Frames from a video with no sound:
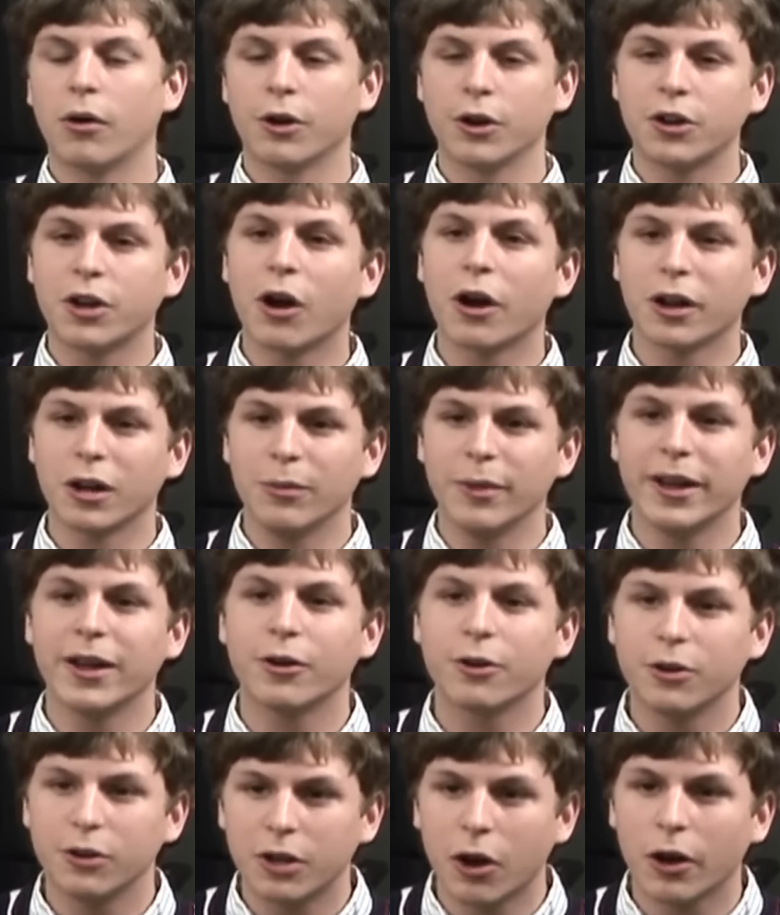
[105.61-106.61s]
Oh, okay? Are you talking to me or are
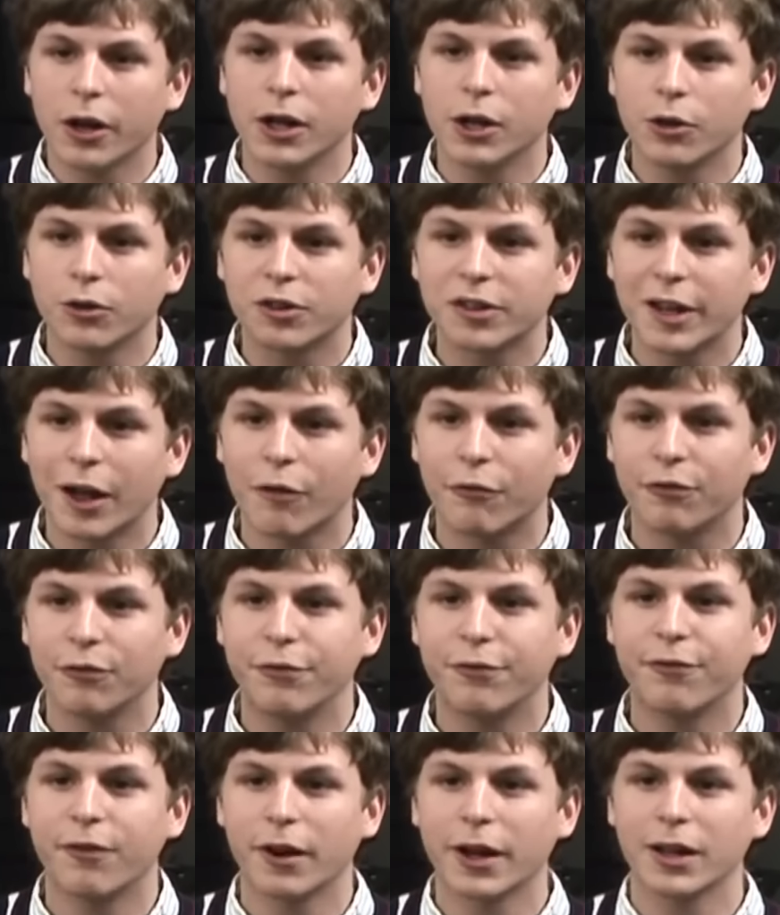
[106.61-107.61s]
you talking to yourself, you
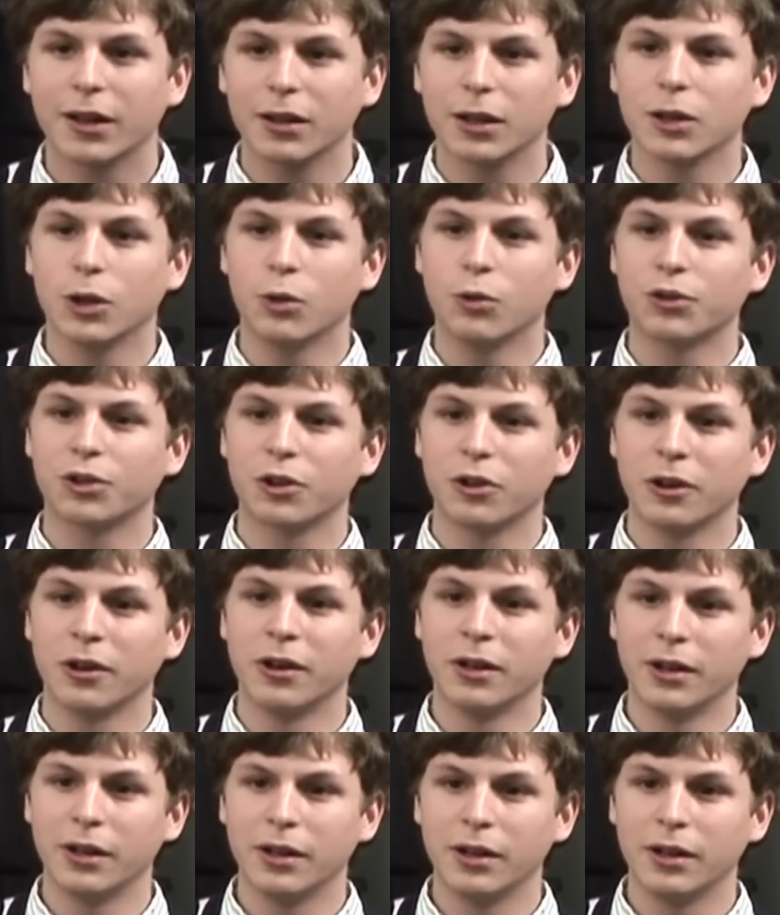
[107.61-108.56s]
fucking loser?